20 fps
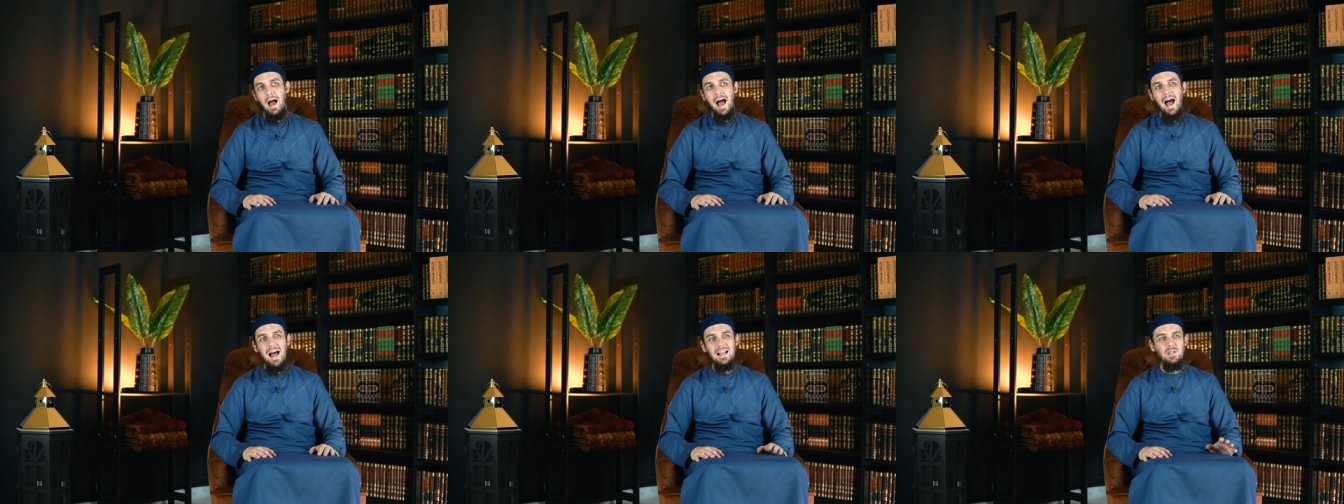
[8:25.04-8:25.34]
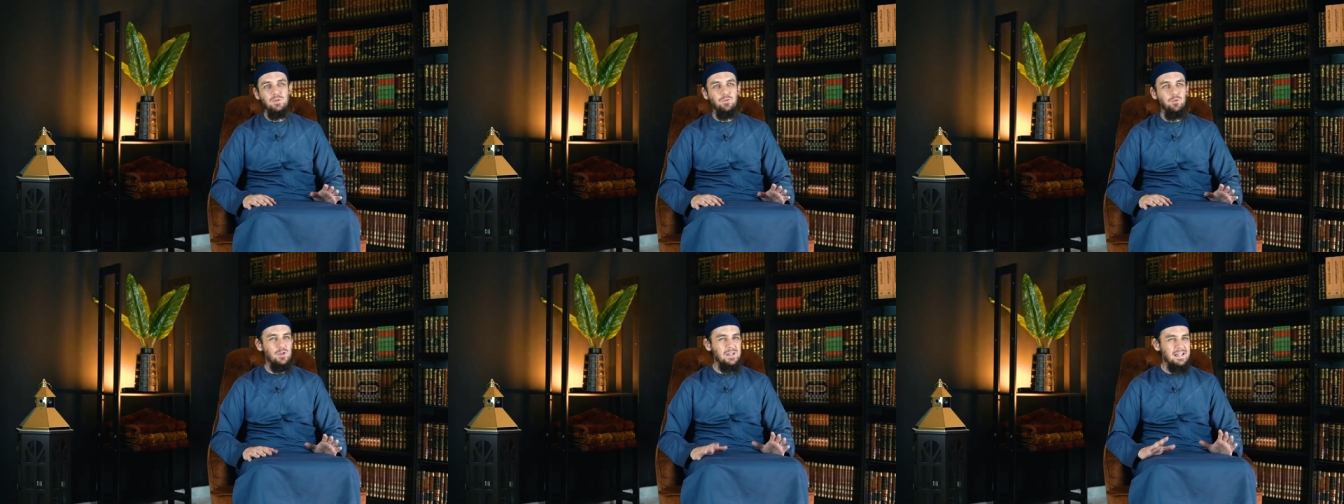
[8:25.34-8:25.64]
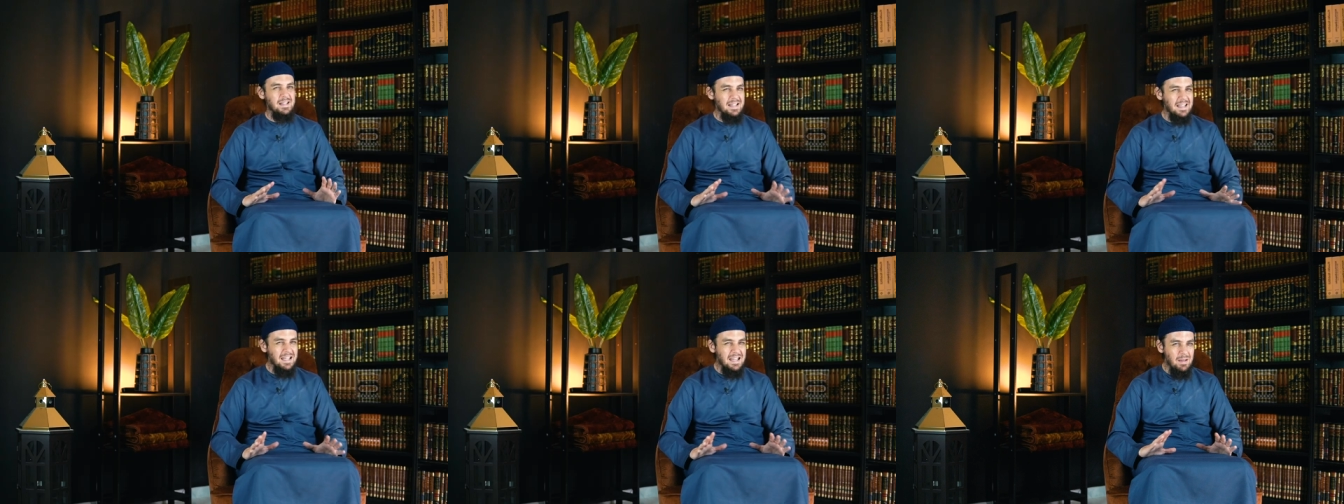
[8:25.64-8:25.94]
As for
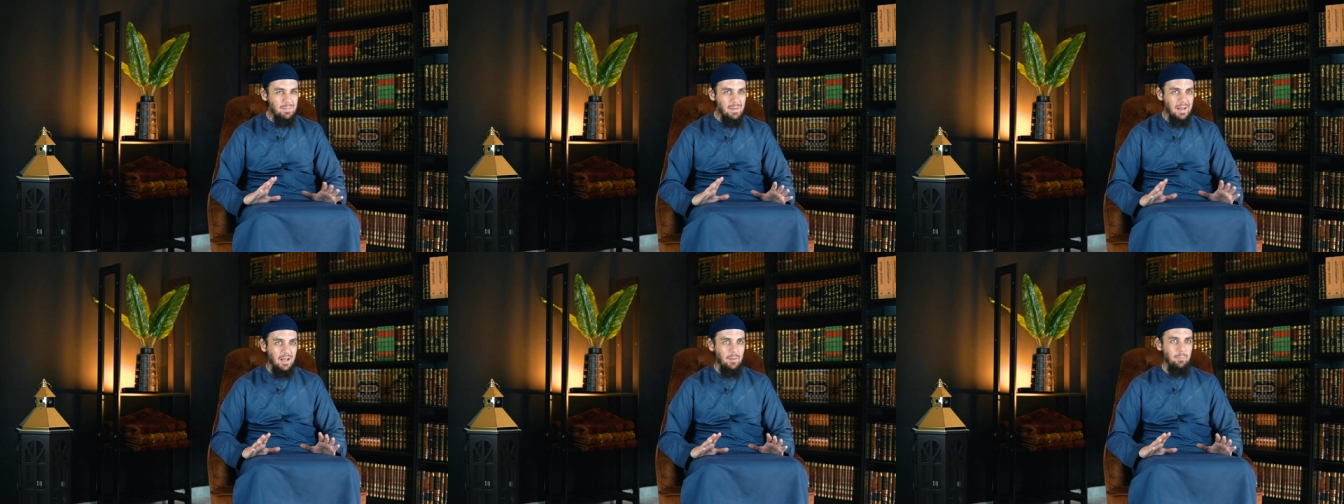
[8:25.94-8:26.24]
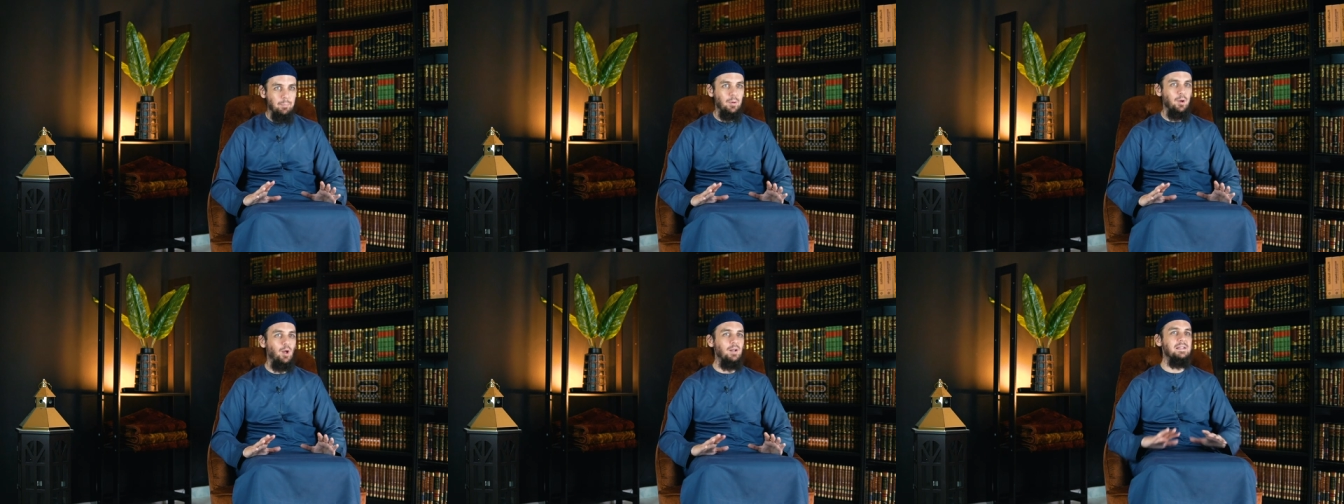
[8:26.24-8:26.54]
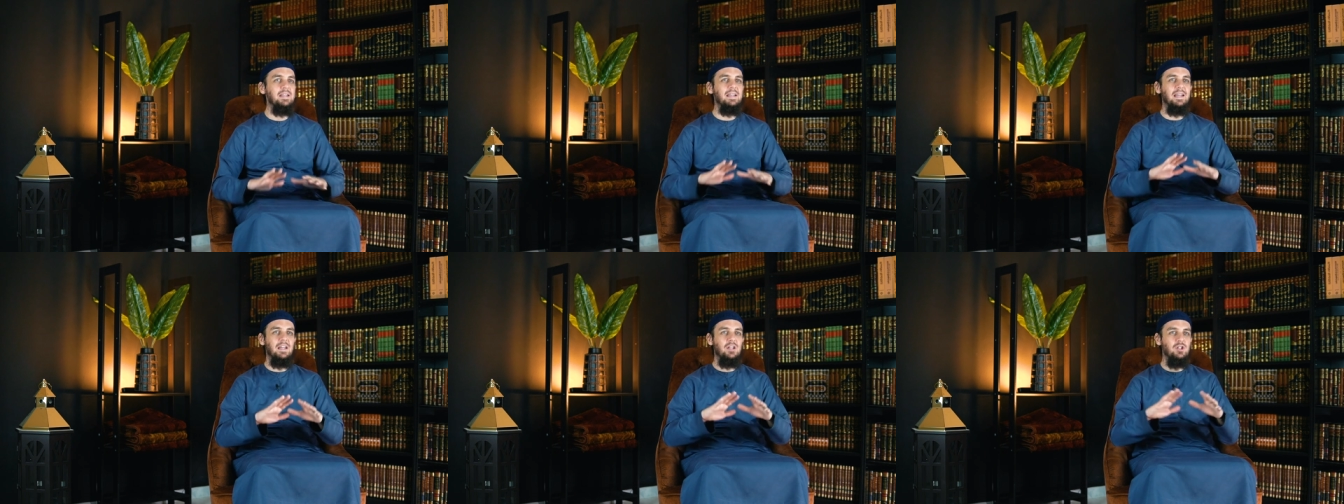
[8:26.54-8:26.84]
scheming and
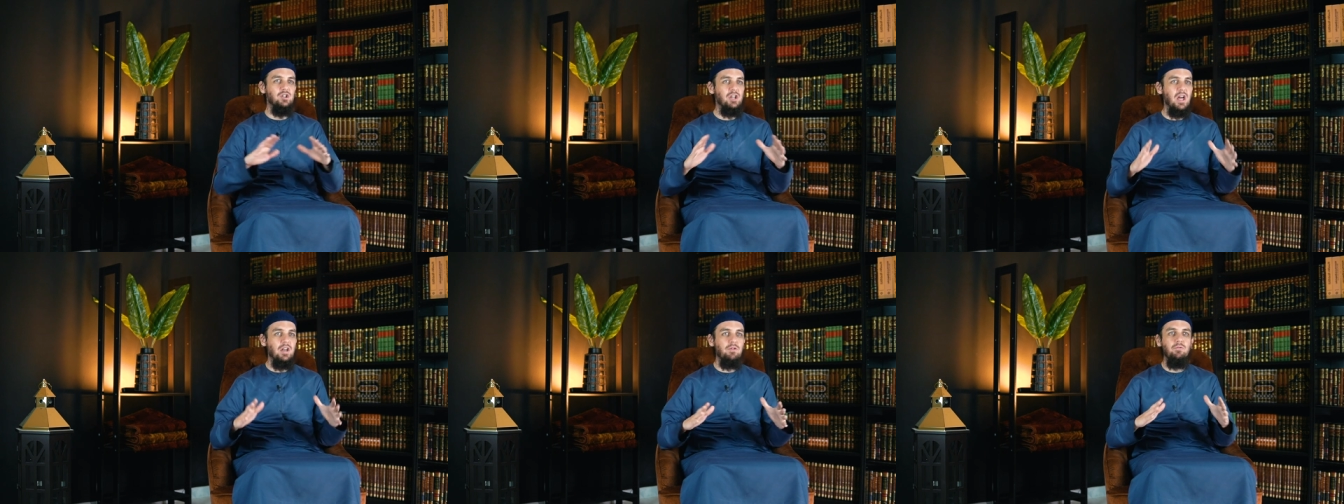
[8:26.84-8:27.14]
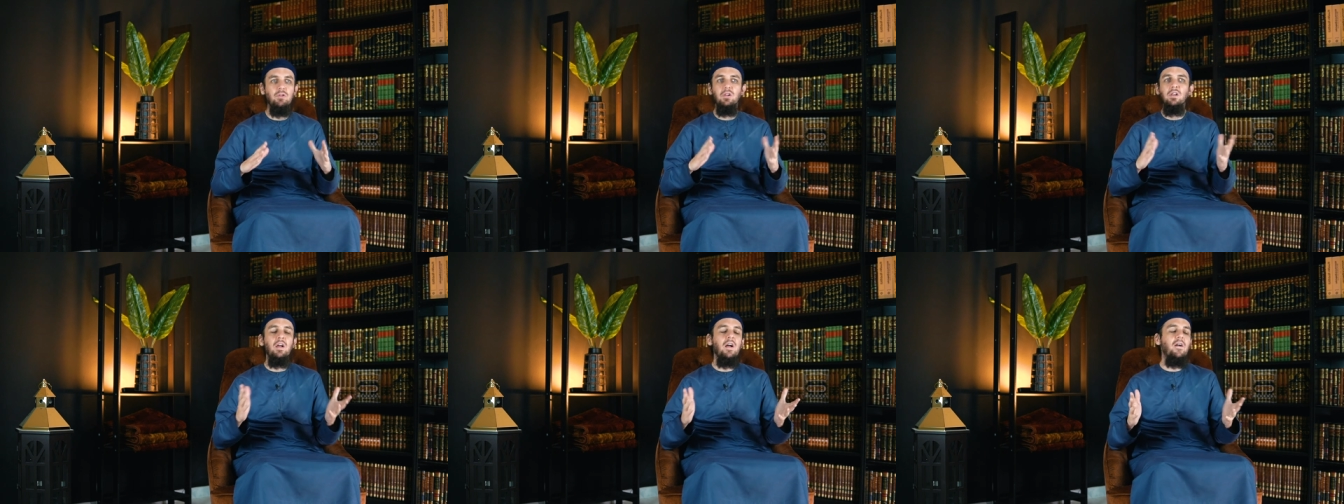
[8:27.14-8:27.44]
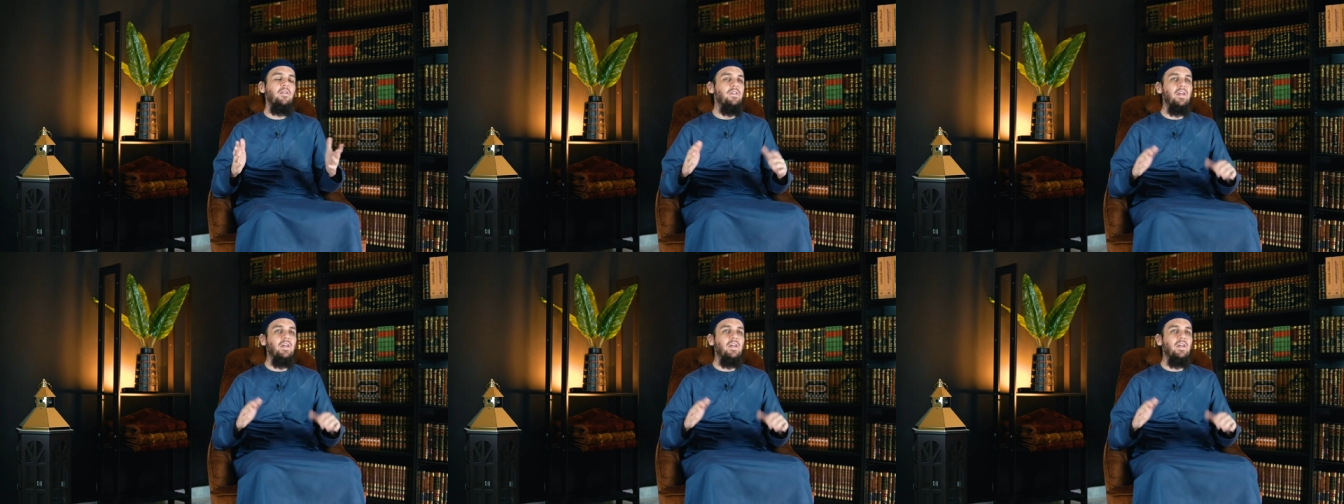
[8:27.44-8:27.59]
plotting in general,